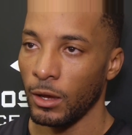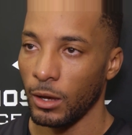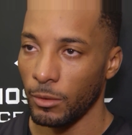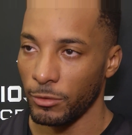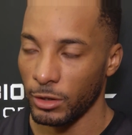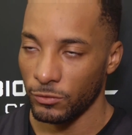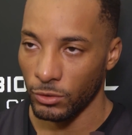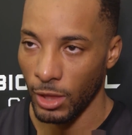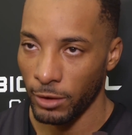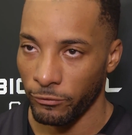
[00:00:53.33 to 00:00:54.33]
It gives
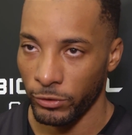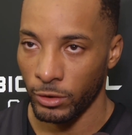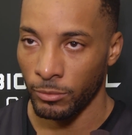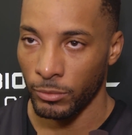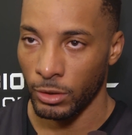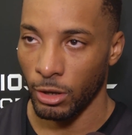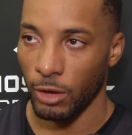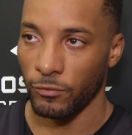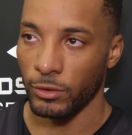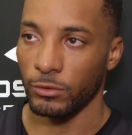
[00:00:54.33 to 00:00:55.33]
you a lot of freedom in
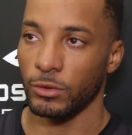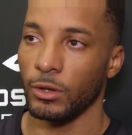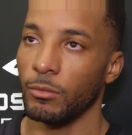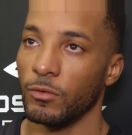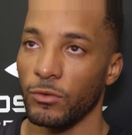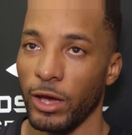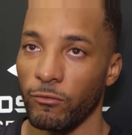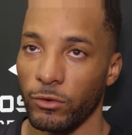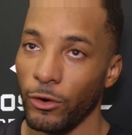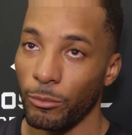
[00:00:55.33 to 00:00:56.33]
offense. If you
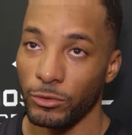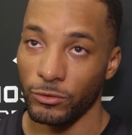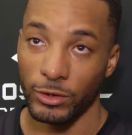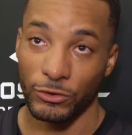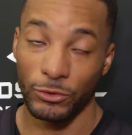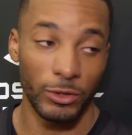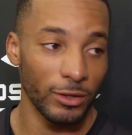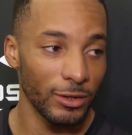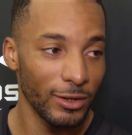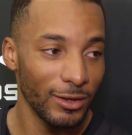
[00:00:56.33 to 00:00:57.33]
have an open three, shoot
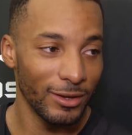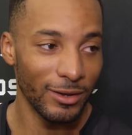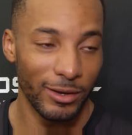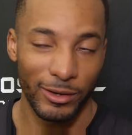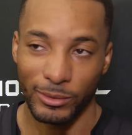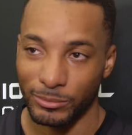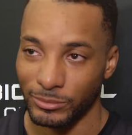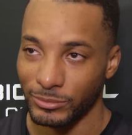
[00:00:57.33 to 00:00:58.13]
it.